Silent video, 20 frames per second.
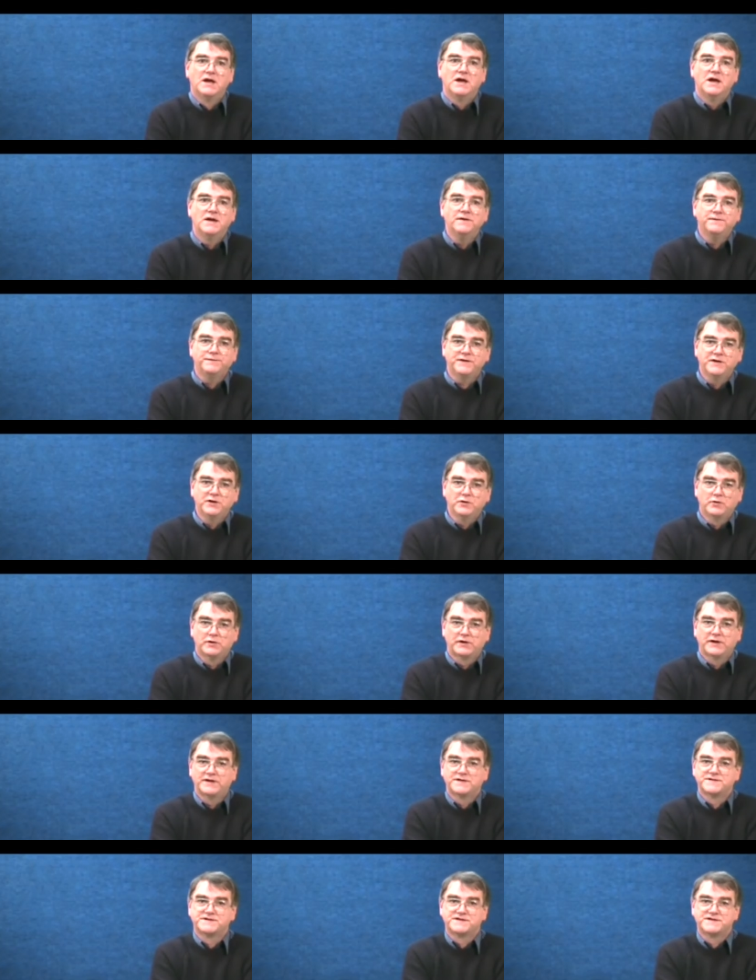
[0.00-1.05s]
If the
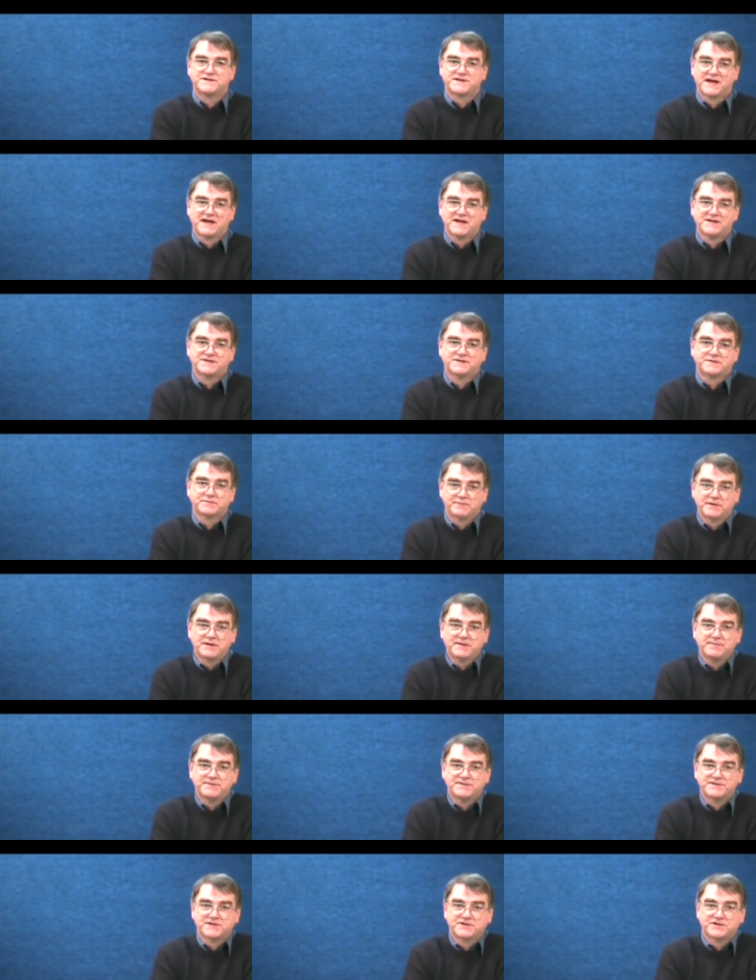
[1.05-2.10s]
audience is asked to
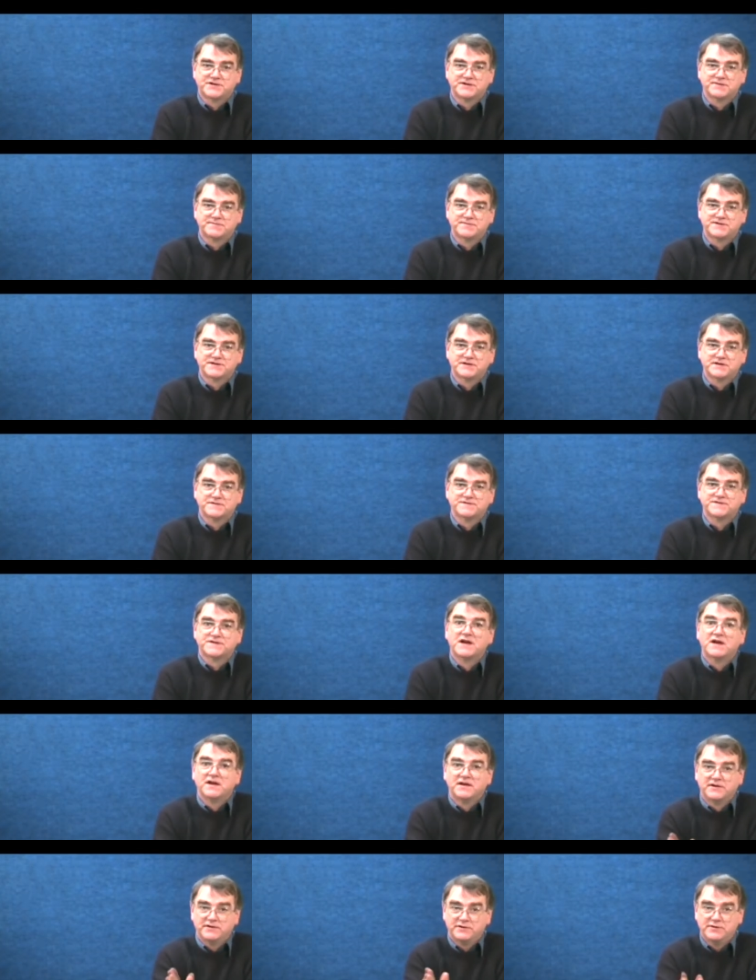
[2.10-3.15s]
reposition themselves,
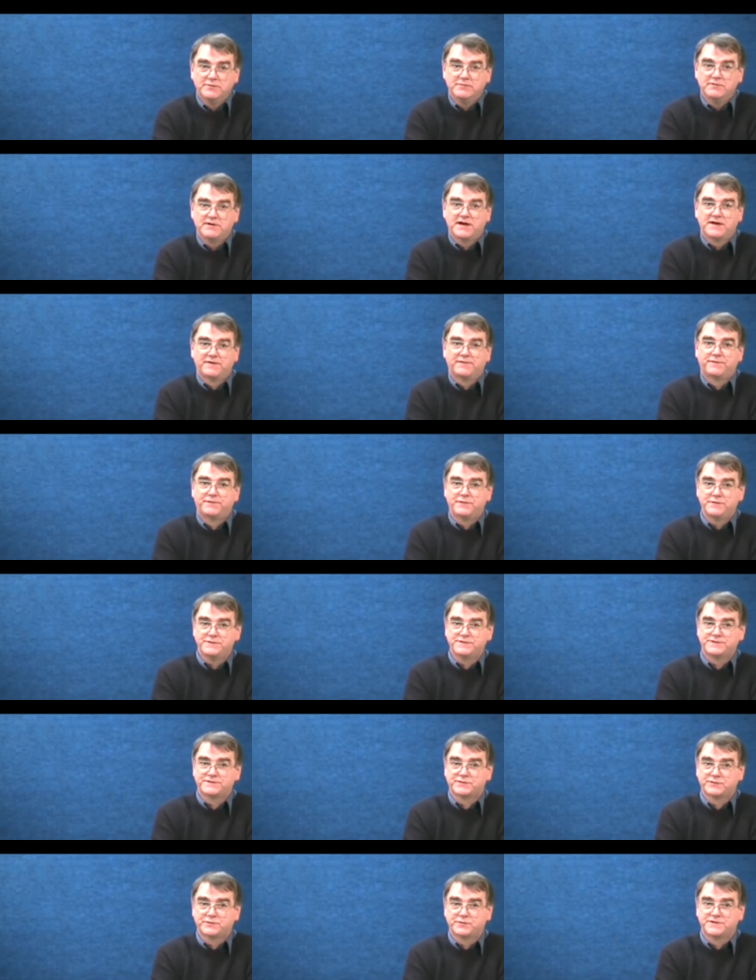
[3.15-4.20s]
you get
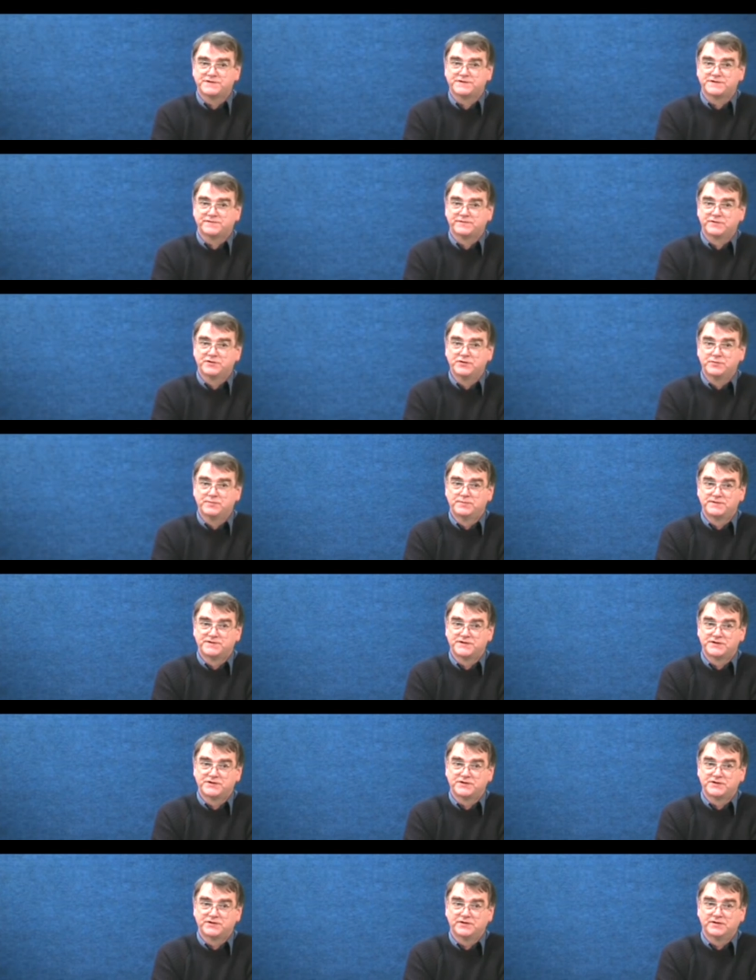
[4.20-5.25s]
first choice of new
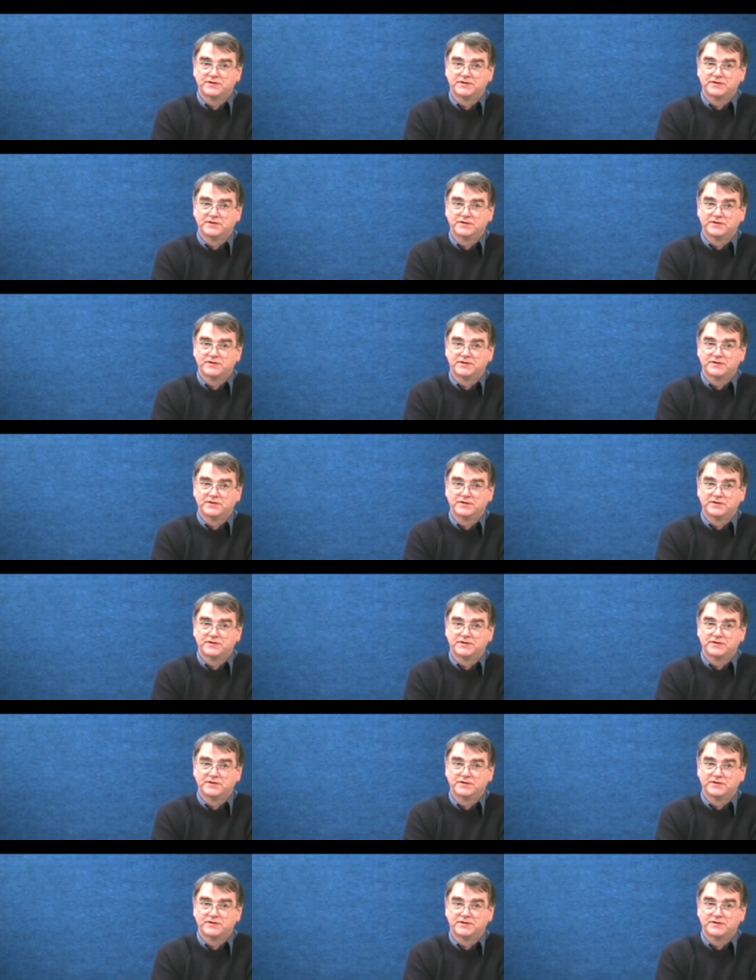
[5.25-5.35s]
position.